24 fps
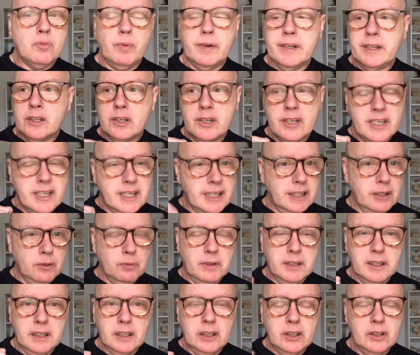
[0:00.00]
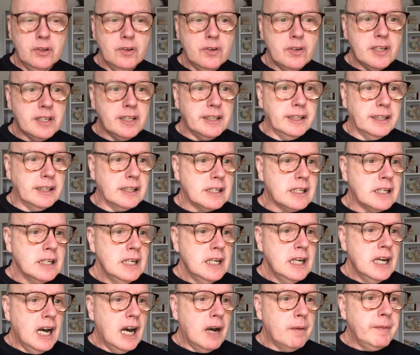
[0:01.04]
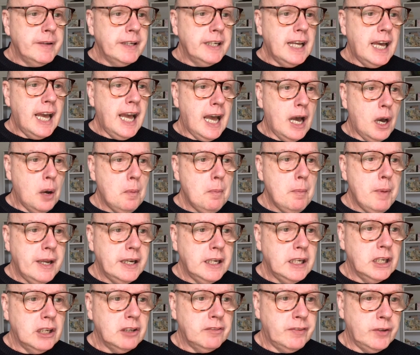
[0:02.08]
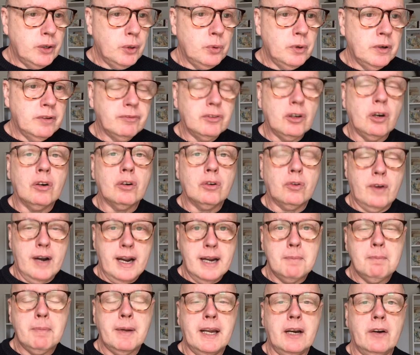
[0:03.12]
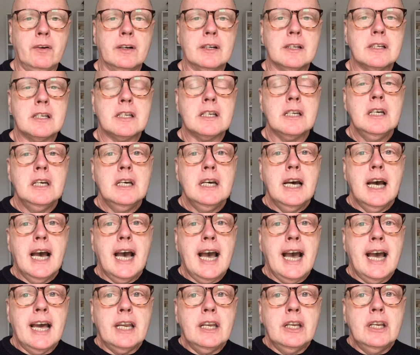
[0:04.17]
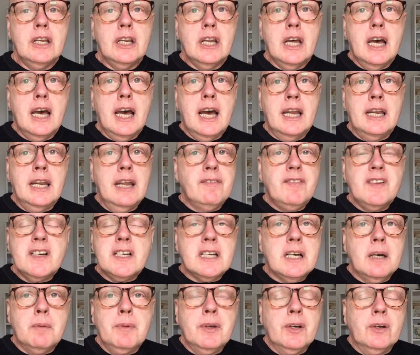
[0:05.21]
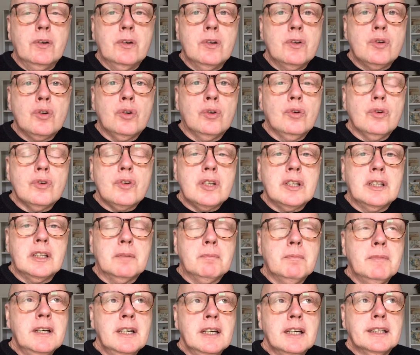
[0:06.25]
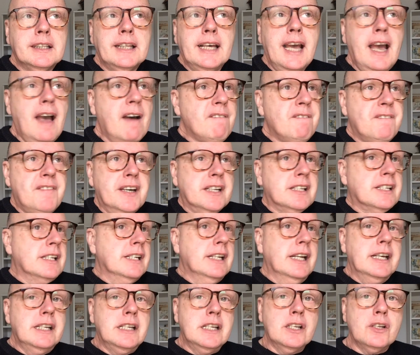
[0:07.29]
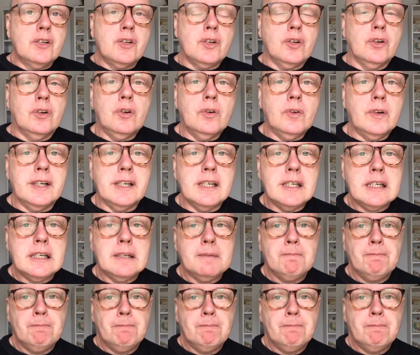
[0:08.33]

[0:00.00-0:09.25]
We continually lose things. I mean, how many of you have got grandparents and every time you go and talk to them, they have fascinating stories?